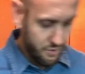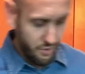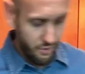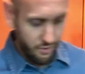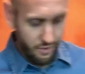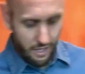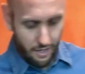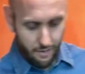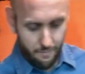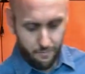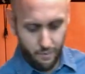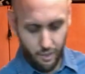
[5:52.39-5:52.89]

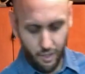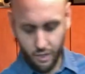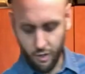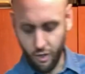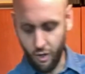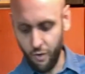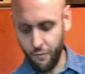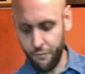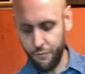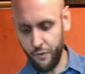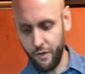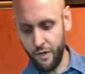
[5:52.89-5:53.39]
now I'm gonna
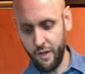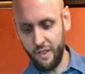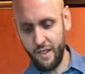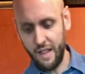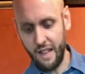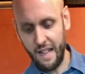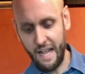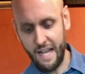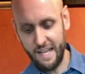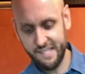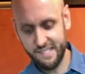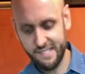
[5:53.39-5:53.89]
go for the
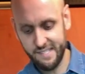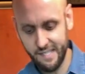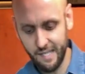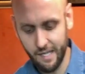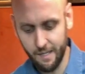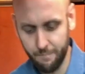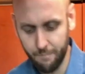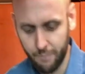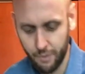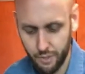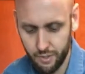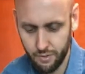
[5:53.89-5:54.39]
last
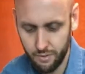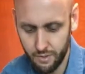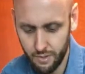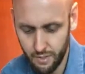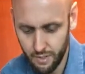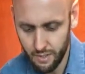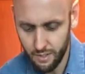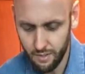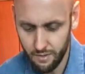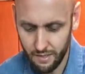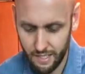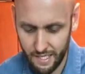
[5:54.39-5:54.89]
number.
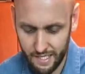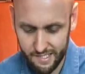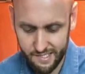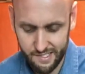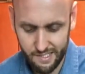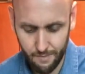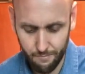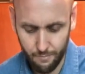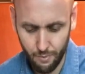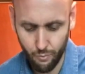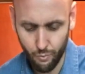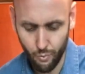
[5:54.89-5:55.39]
Last
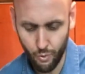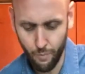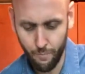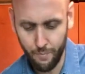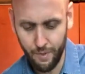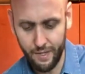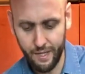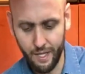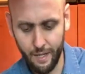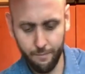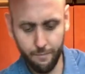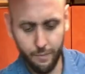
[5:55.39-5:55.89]
number will be
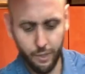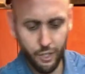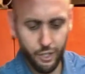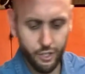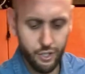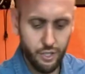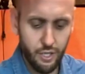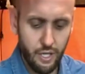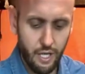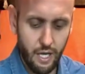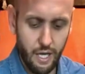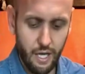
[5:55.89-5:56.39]

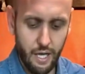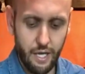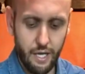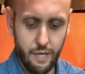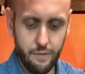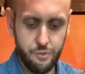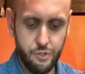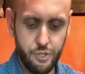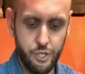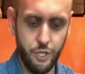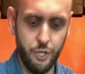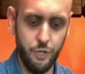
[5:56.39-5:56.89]
number
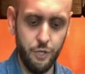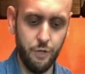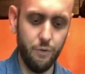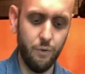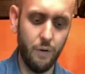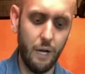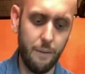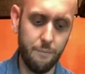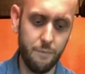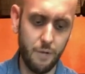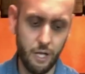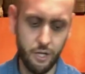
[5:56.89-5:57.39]
2.
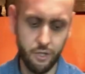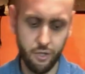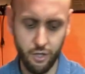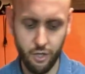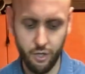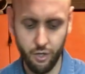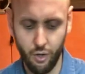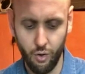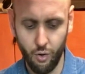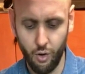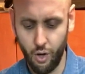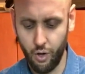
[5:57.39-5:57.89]
I'm not gonna
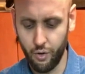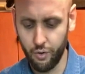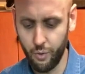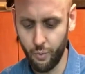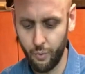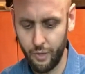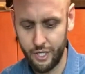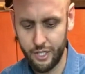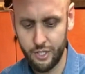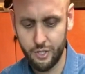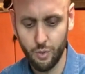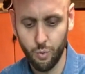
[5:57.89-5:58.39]
go all the
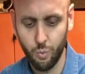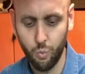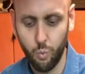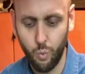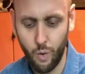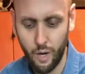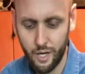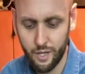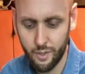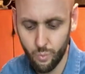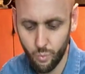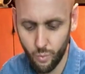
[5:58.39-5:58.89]
way to
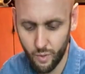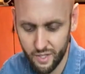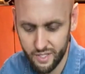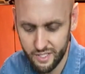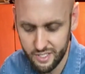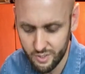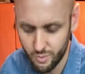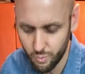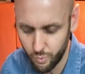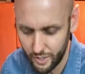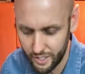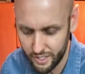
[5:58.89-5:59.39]
1. 1 is
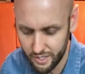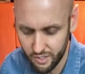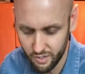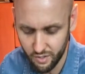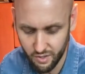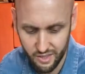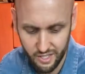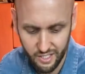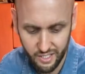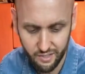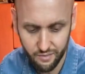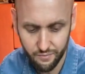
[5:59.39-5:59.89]
way too
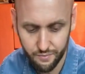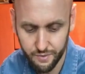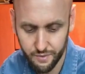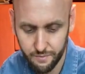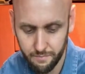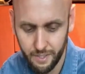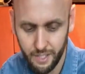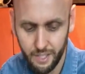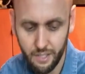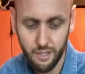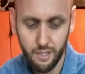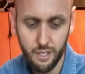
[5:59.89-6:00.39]
thin for
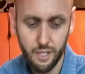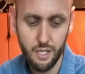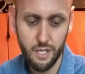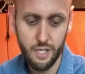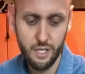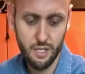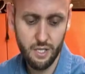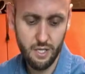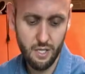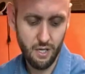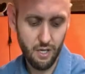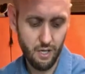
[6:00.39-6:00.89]
me.
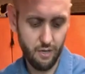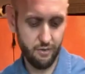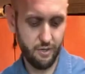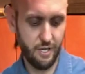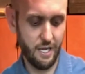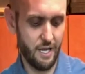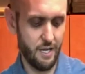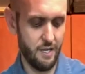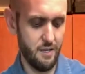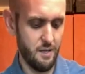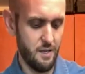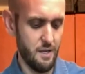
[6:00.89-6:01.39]

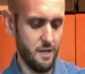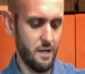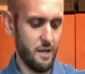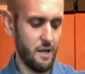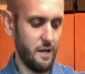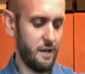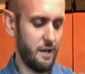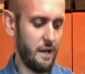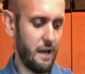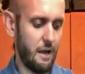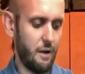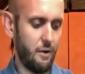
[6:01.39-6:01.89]
Okay,
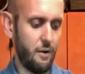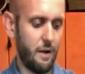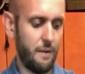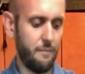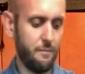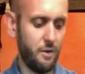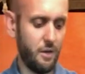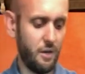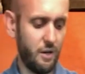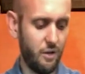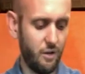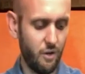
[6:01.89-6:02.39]
and now I'm
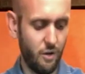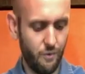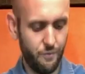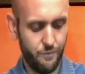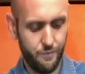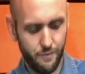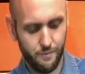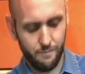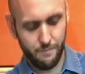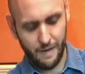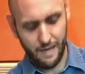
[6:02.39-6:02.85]
gonna go for my